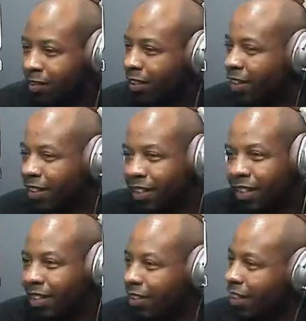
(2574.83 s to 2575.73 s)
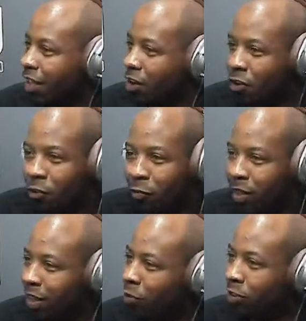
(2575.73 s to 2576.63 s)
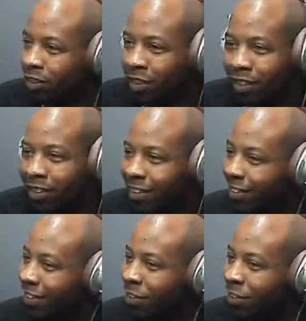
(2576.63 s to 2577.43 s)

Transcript: There was no fighting. There was no issues.